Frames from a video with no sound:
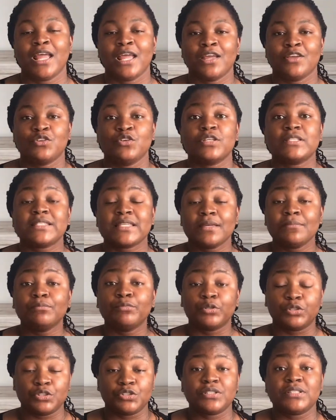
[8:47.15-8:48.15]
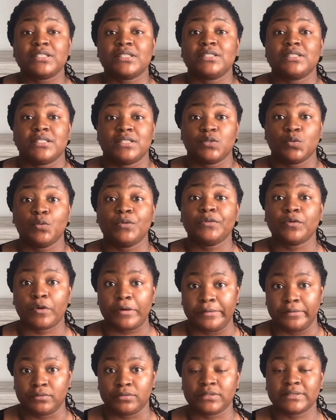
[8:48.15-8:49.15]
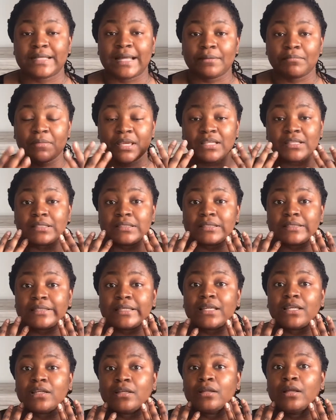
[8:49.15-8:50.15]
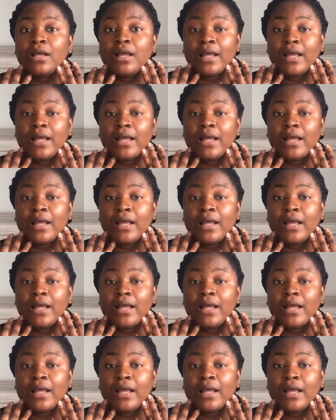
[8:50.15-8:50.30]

your skin produces its own oils that make the skin